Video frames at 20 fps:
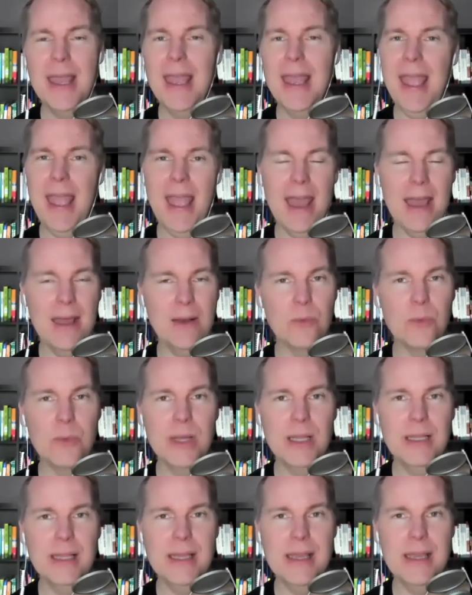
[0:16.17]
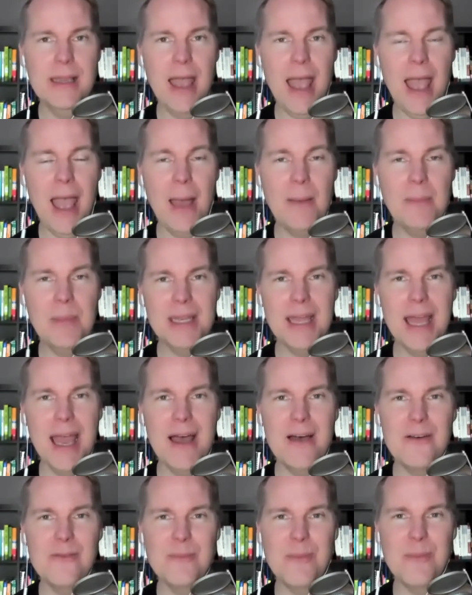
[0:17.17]
and really happy to
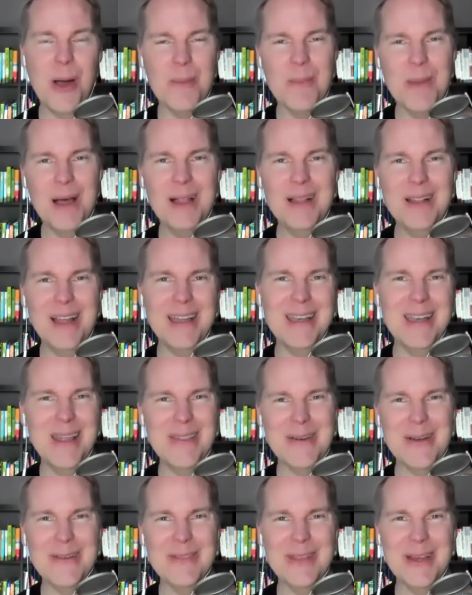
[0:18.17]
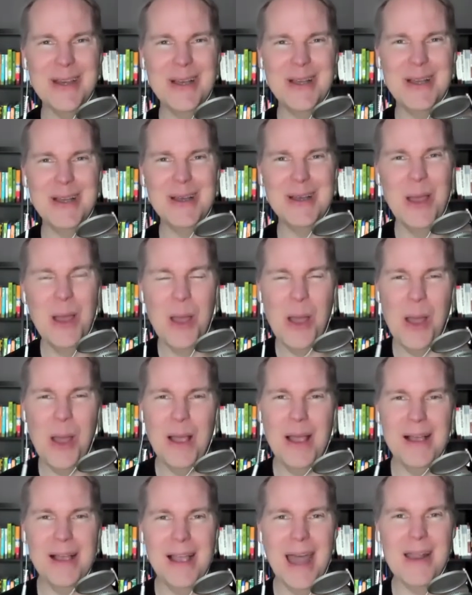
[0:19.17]
have Marmel, another of the
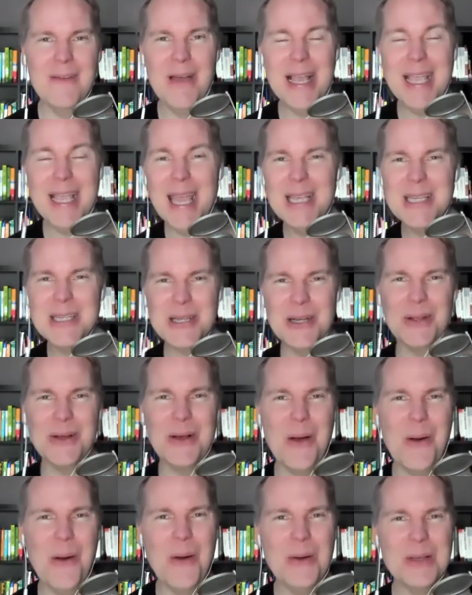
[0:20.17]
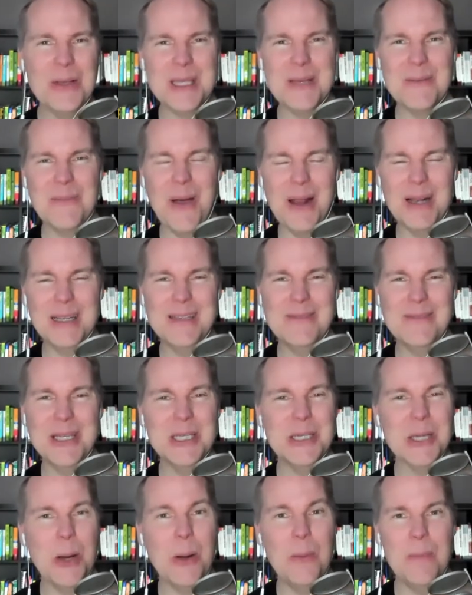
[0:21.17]
kind of occasional co-hosts of the Productivity
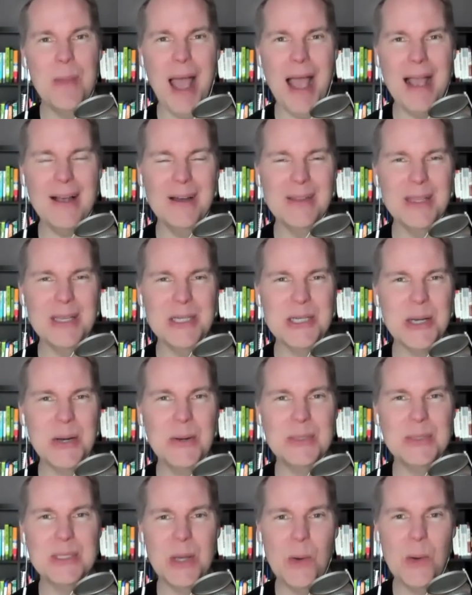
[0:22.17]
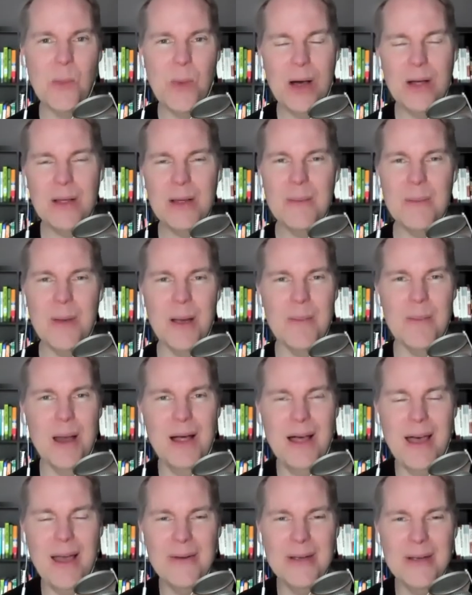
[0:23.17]
Show, back on the show. So welcome,
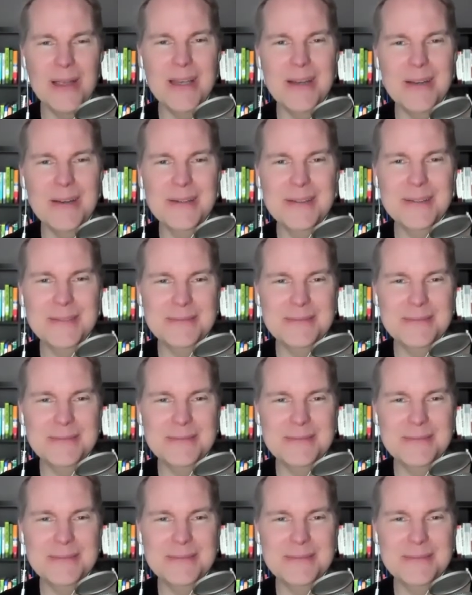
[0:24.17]
Marmel. How are you?